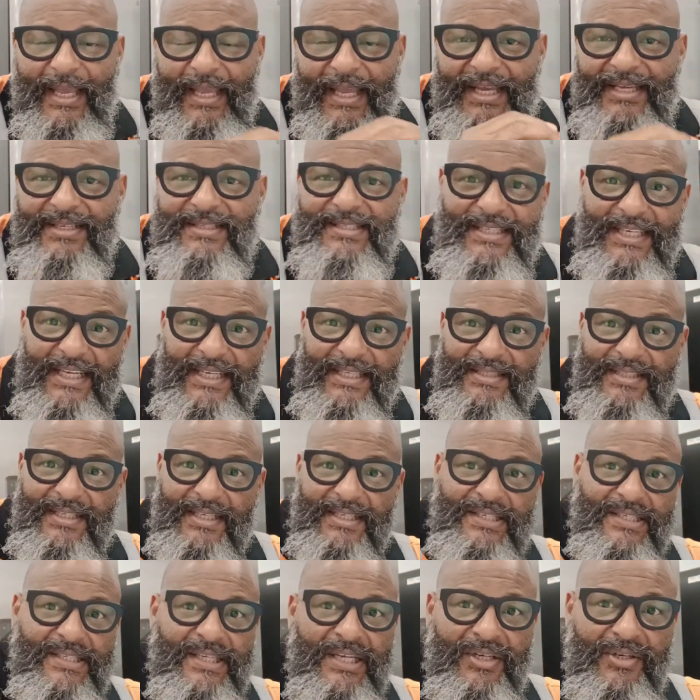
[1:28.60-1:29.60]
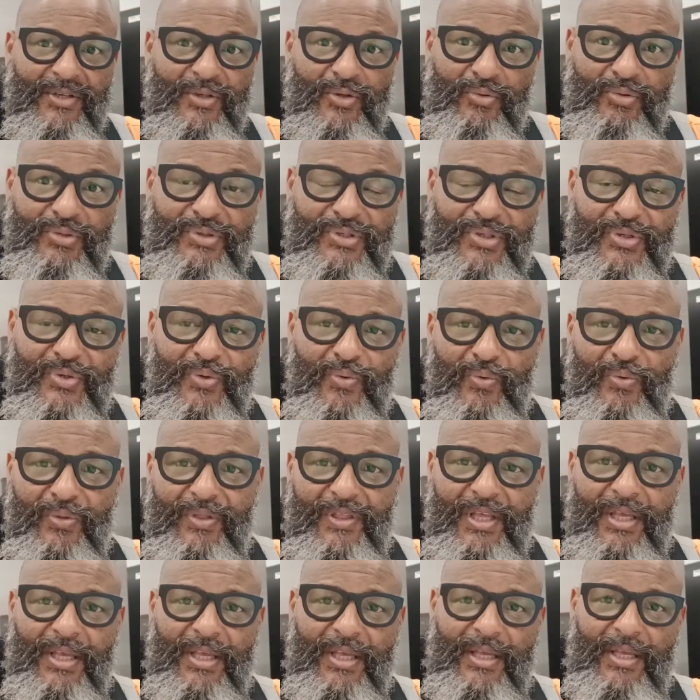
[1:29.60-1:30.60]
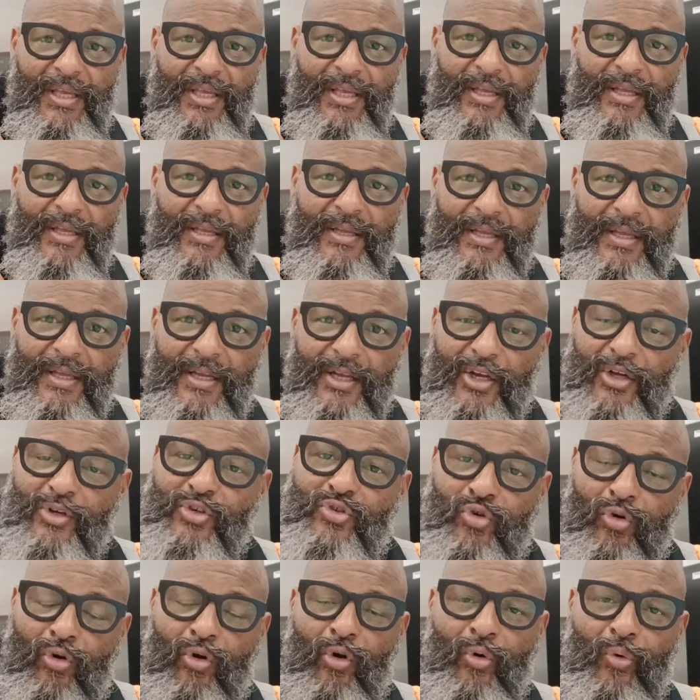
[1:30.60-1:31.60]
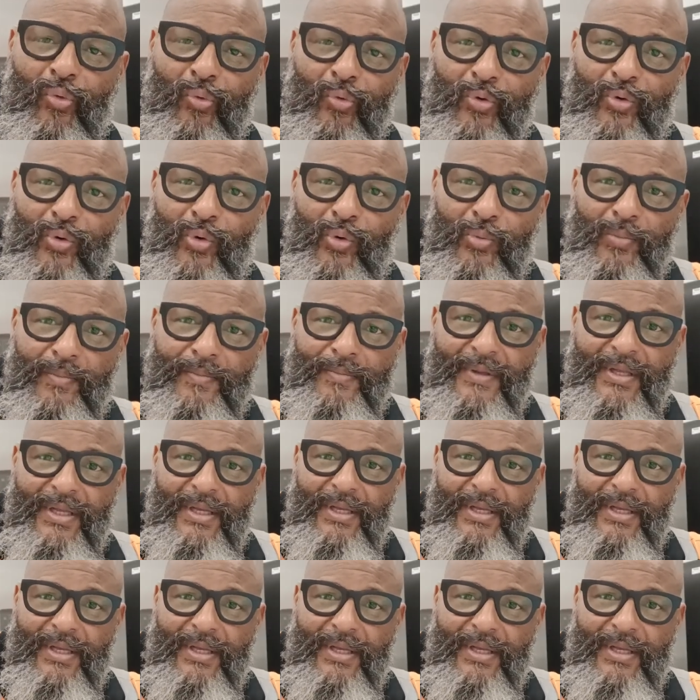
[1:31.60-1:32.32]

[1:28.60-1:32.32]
It sends a signal to the control room,